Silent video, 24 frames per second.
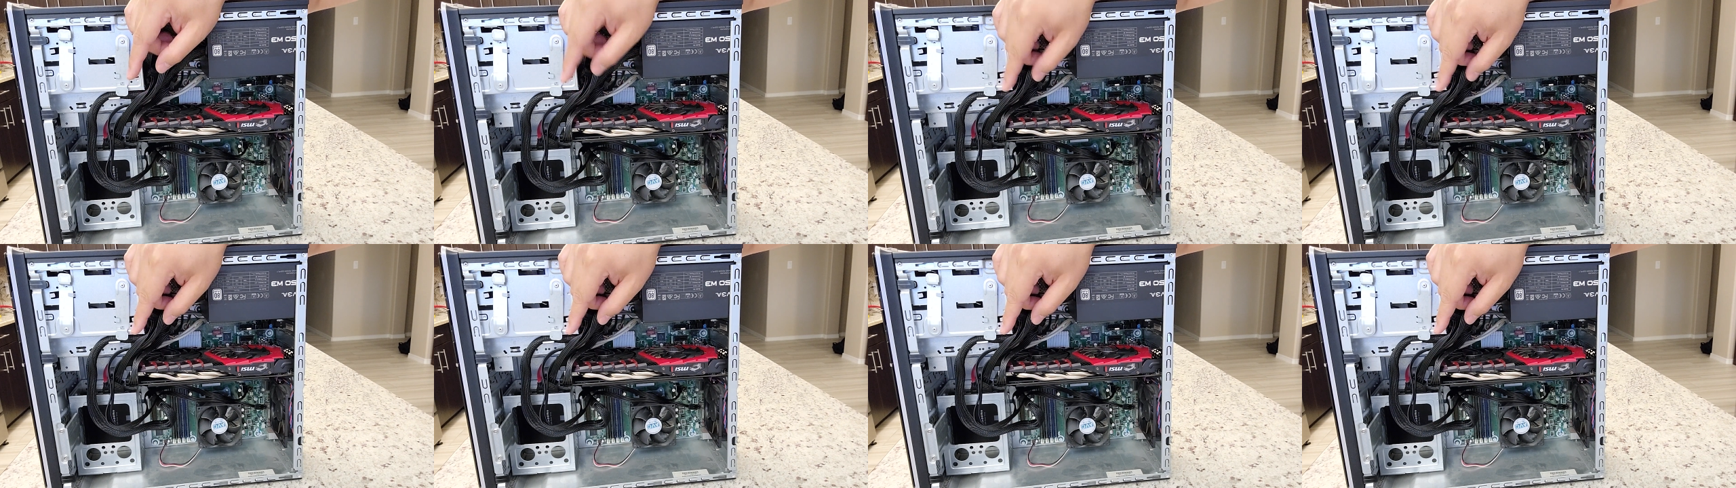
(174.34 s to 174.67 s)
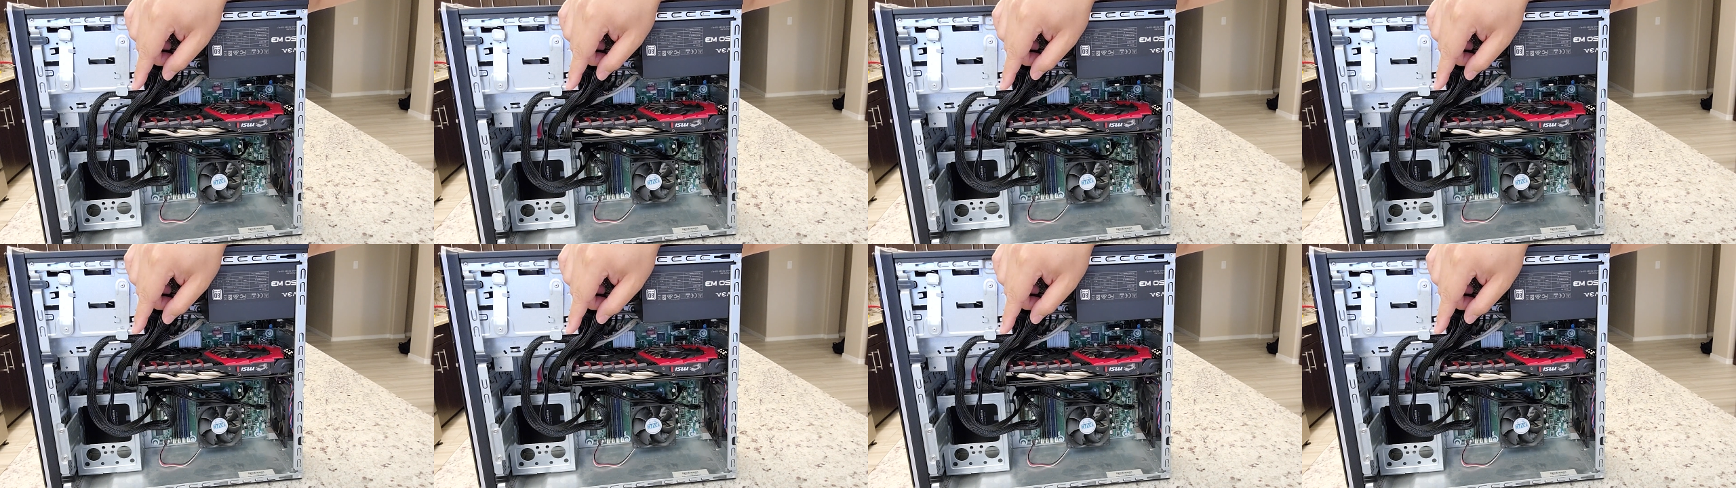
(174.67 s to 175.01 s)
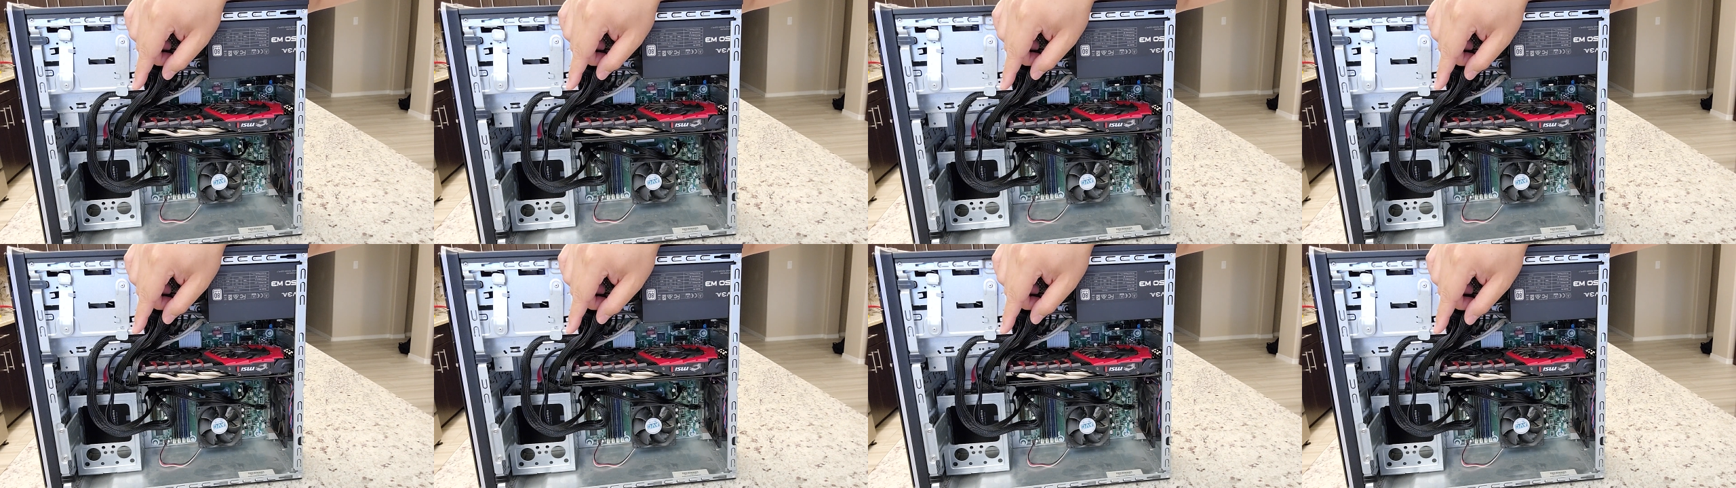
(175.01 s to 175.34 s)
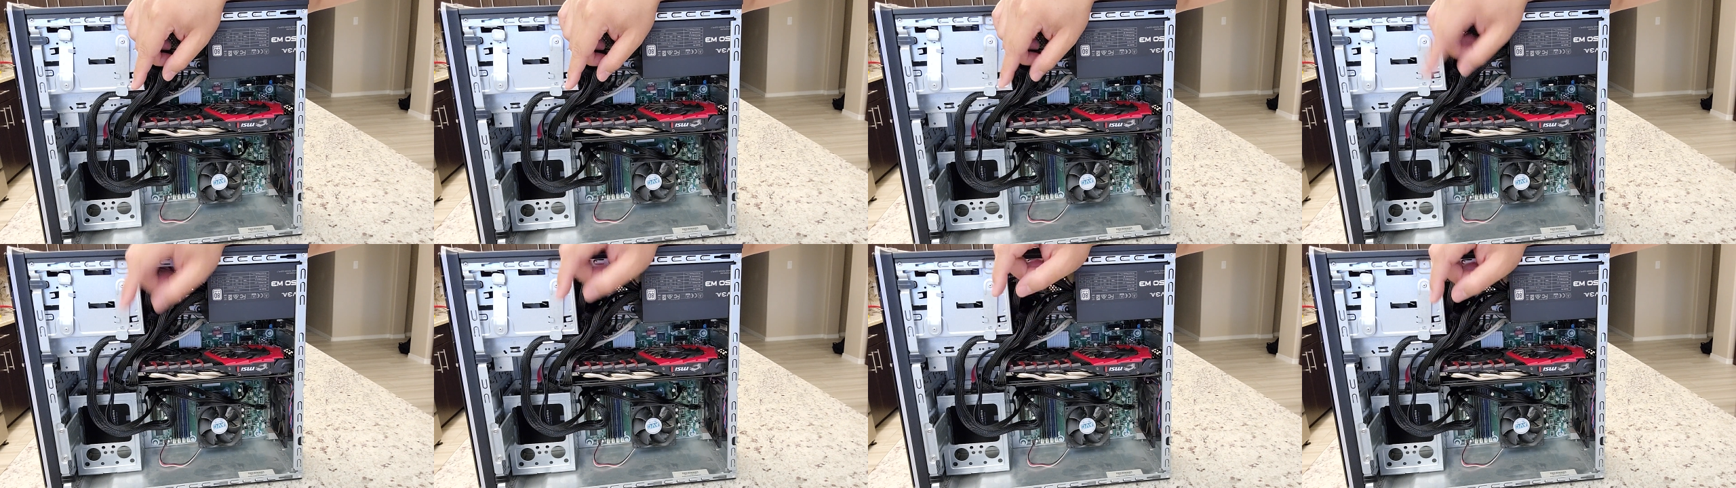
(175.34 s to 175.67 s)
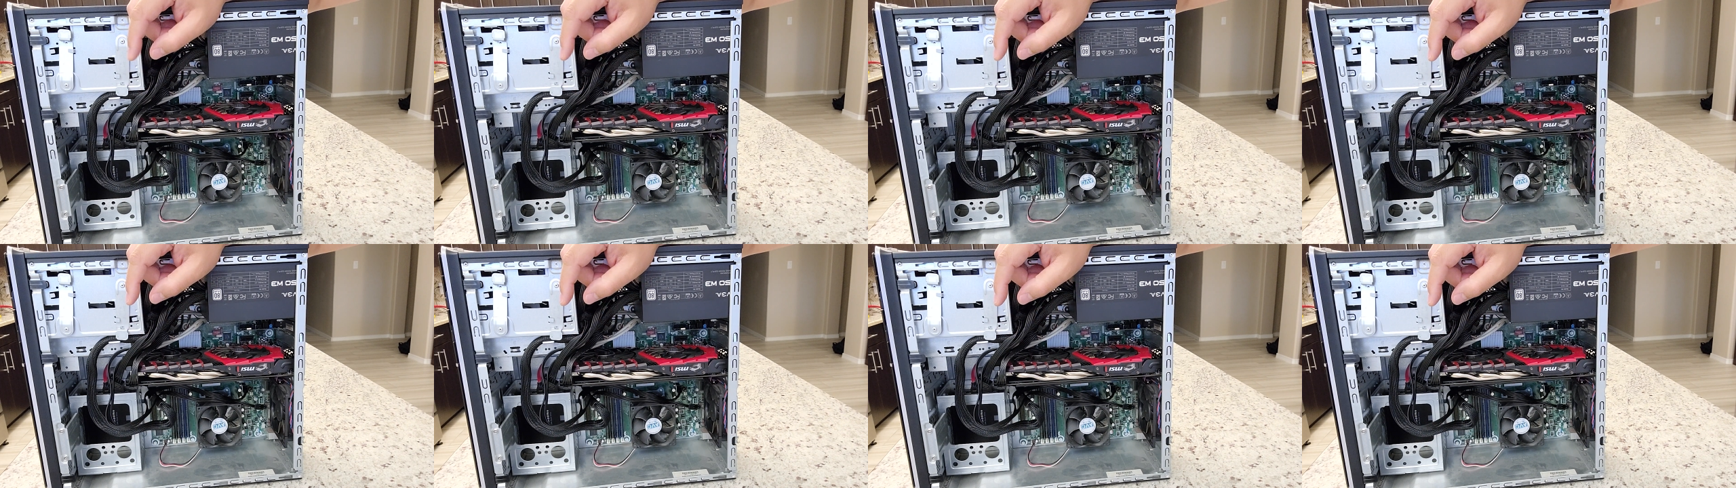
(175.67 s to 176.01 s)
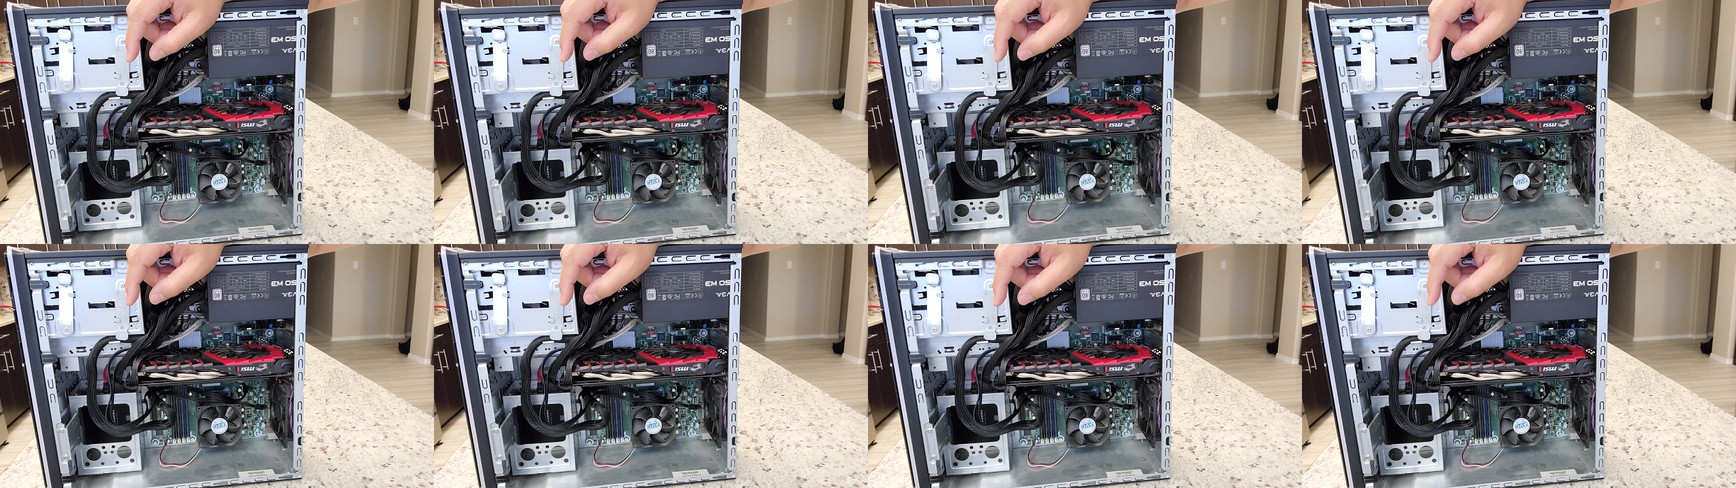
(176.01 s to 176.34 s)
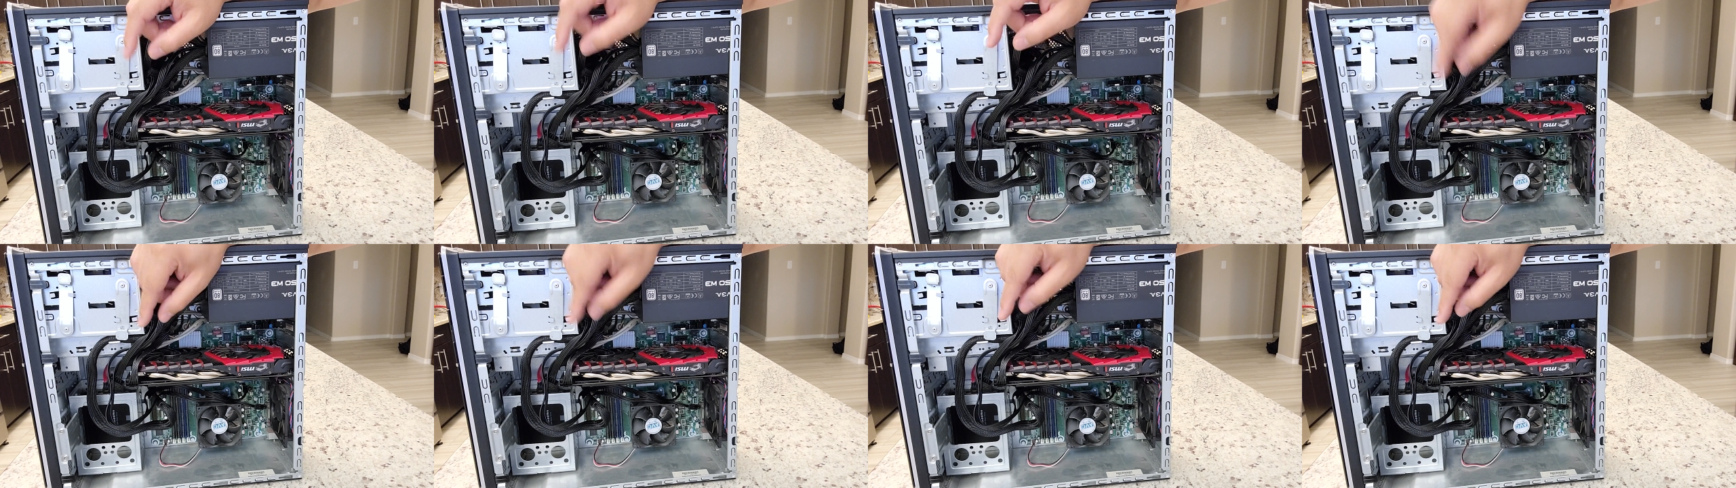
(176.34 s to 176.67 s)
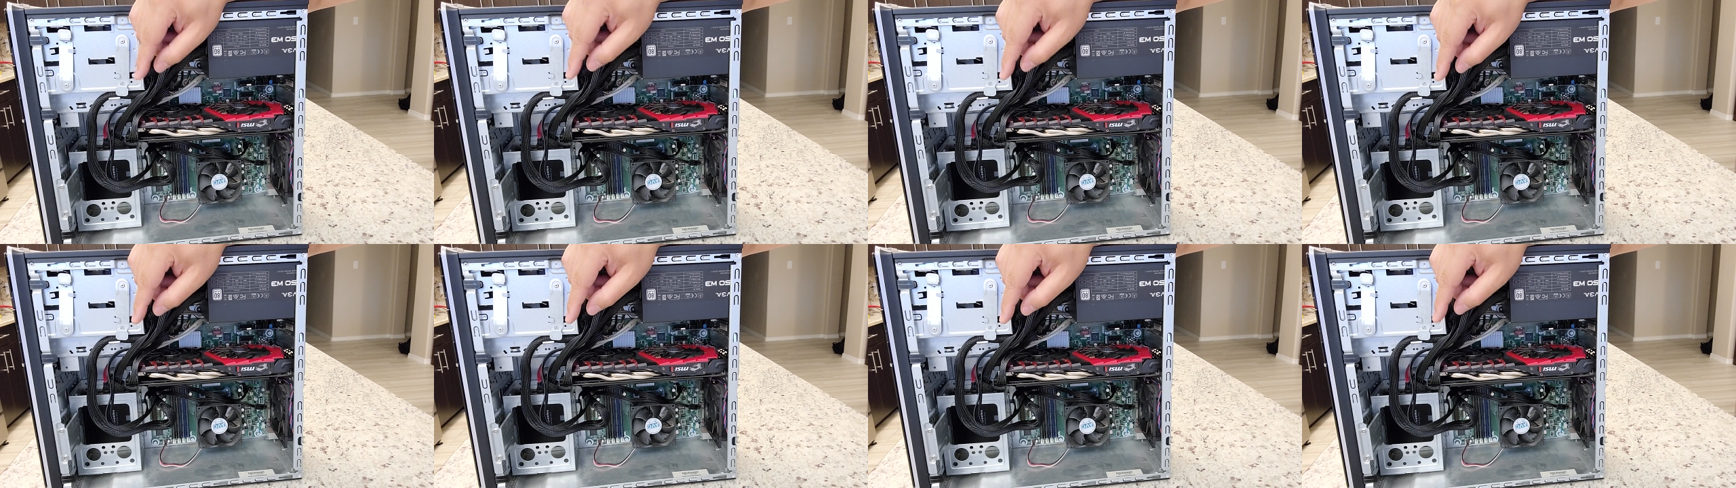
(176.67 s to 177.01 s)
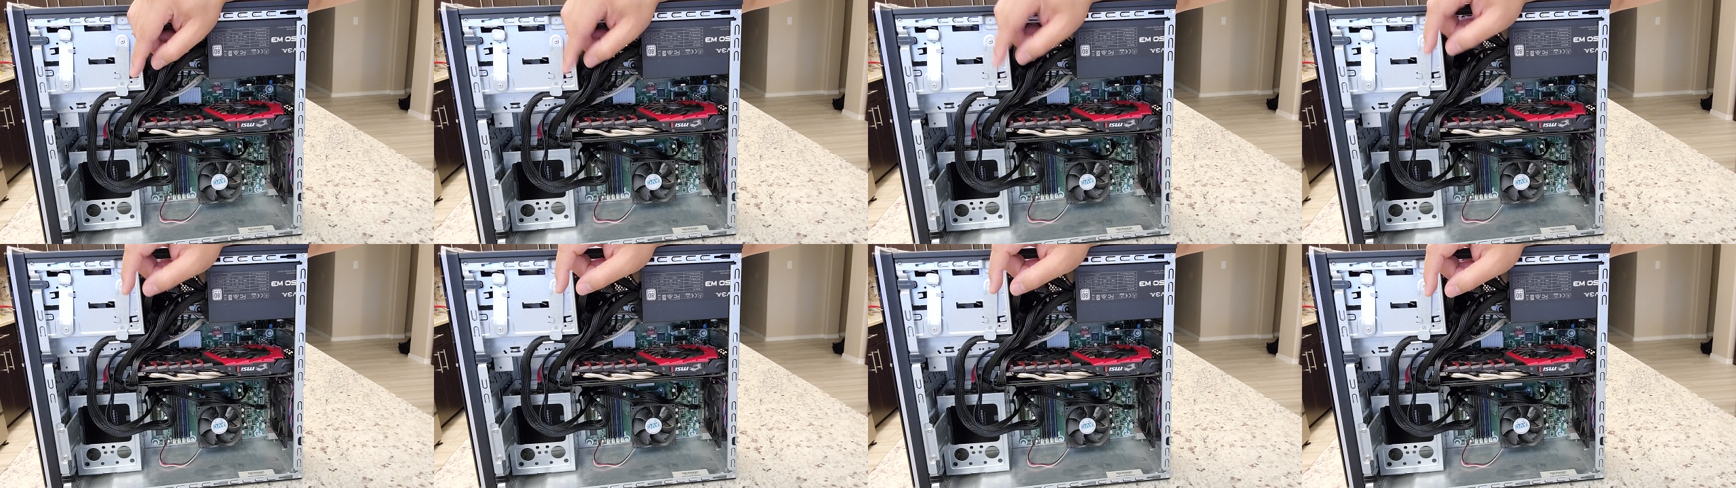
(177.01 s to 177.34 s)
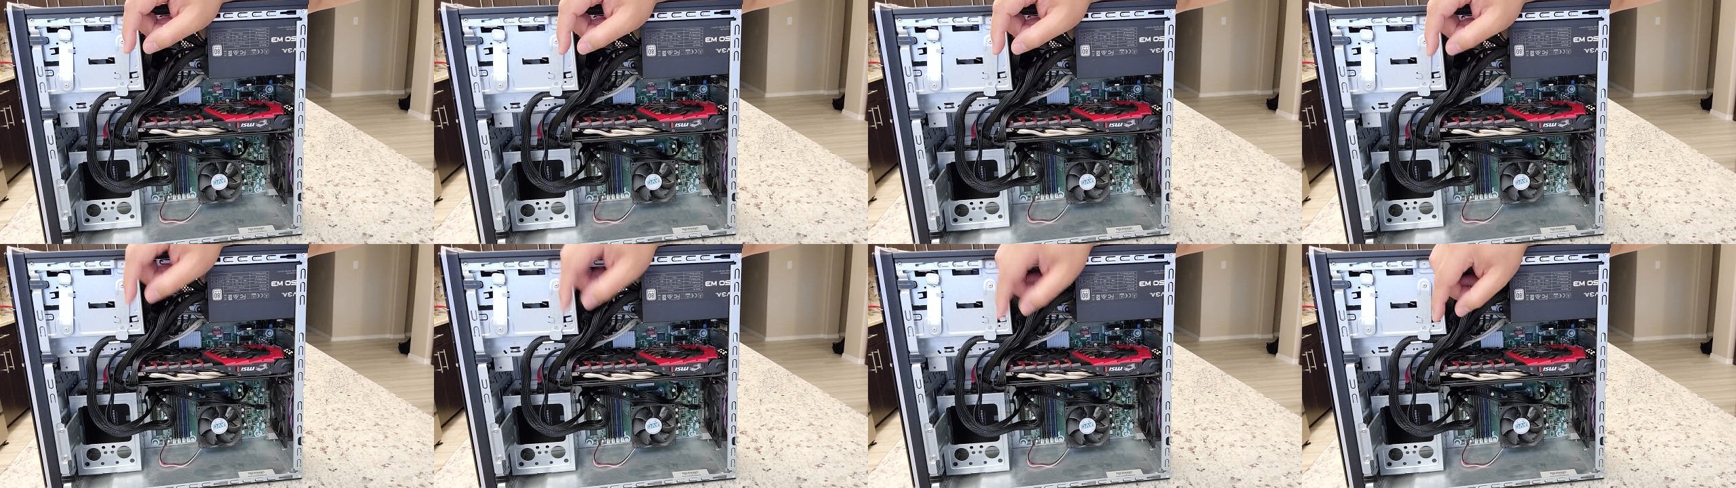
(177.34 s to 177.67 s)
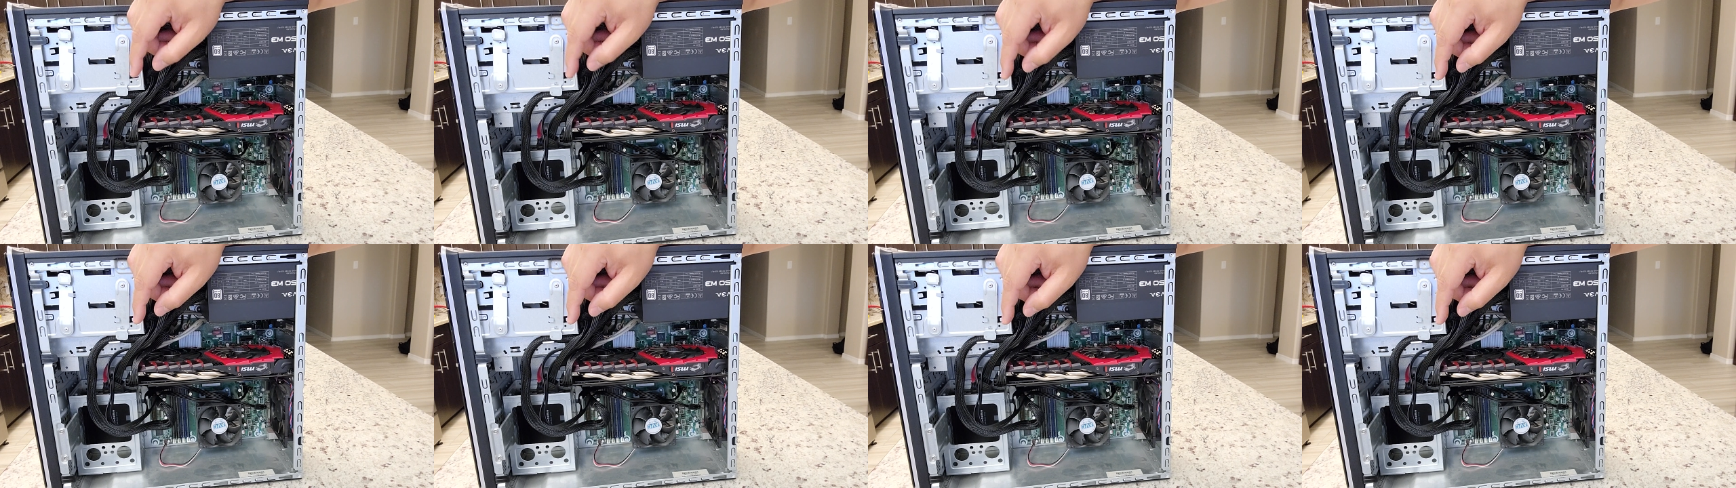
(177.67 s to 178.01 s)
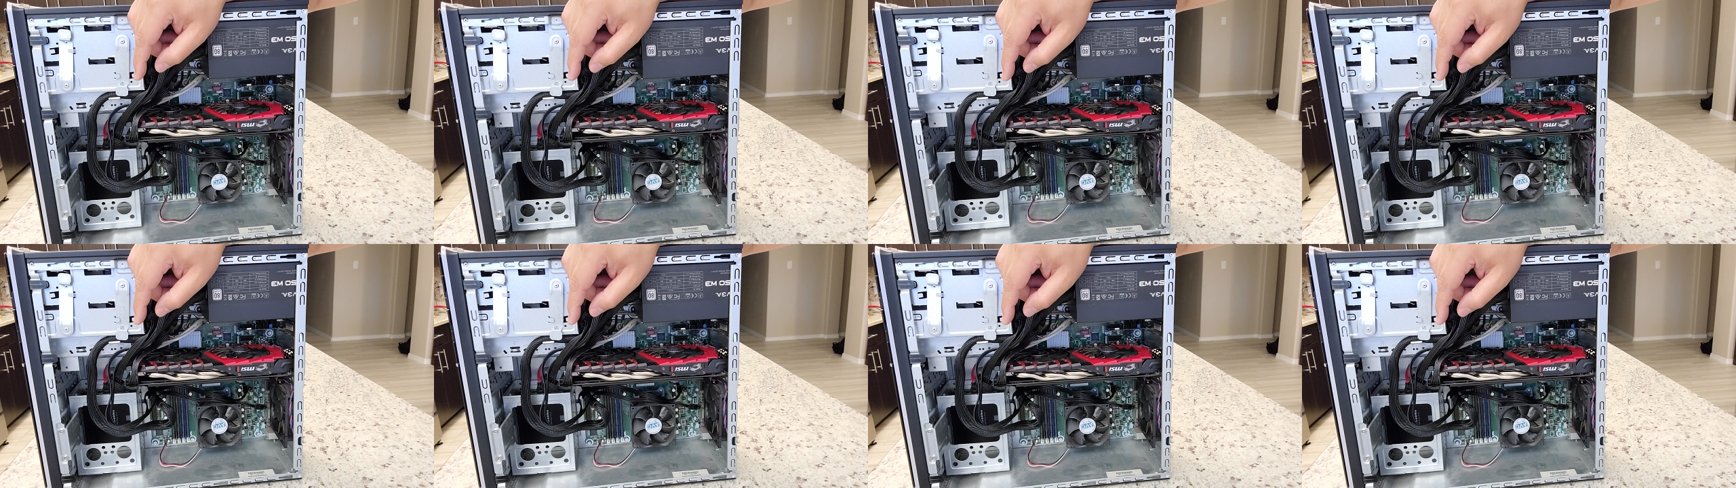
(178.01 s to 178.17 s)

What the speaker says: No face is visible, so there are no lips to read.